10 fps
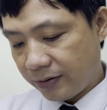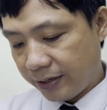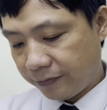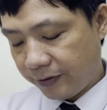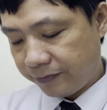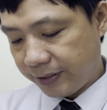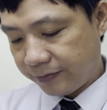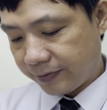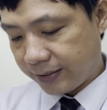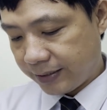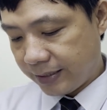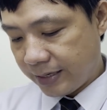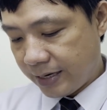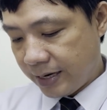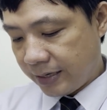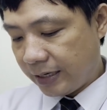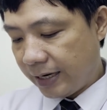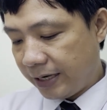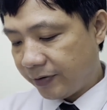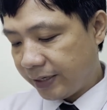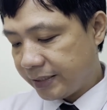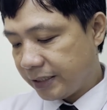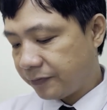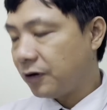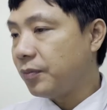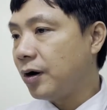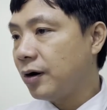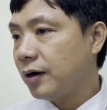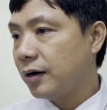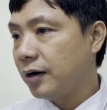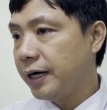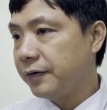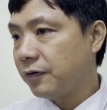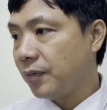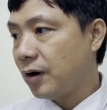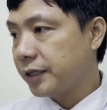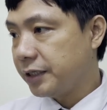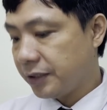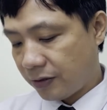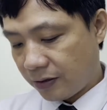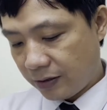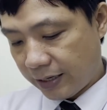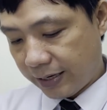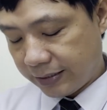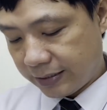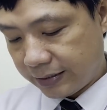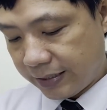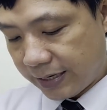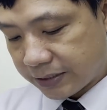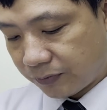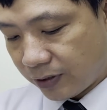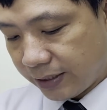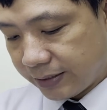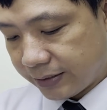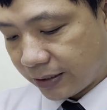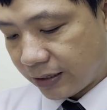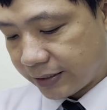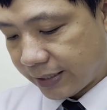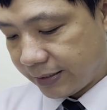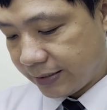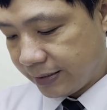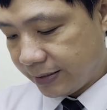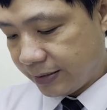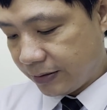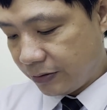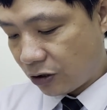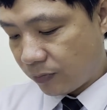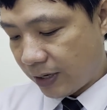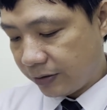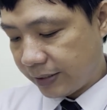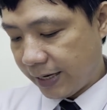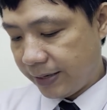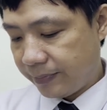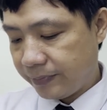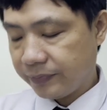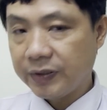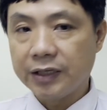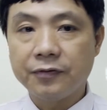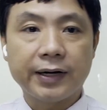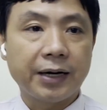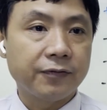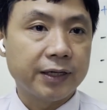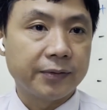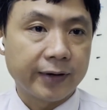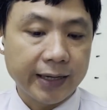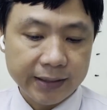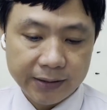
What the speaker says: And 5th, if the language, is it formal, informal or technical. And the last one is the content. Look about the name, the different verb, right?